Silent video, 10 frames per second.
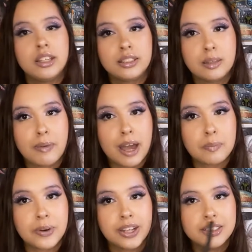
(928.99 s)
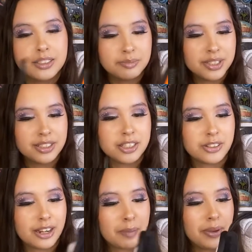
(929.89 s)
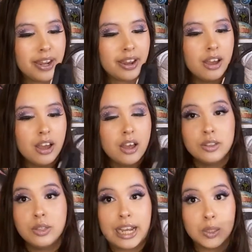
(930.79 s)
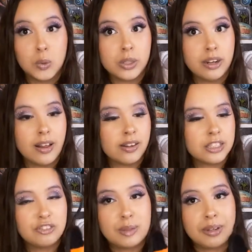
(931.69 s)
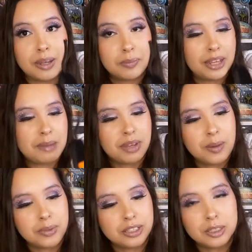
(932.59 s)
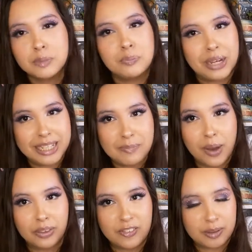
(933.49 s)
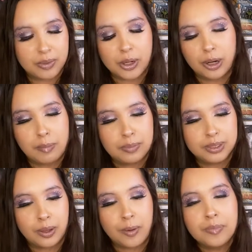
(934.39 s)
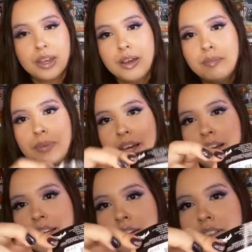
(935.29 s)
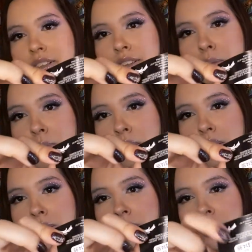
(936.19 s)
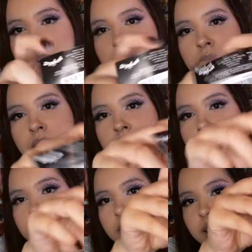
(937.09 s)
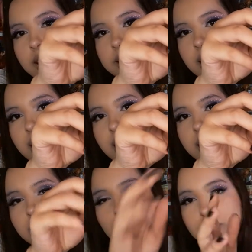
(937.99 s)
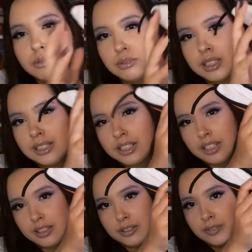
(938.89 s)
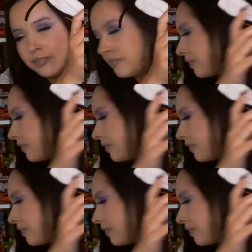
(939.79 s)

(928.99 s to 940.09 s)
think is a bad price considering I pay like $20 for my Playmate ones, but I did buy them from Europe. So, but yeah, here is the barcode and the tag, really cute.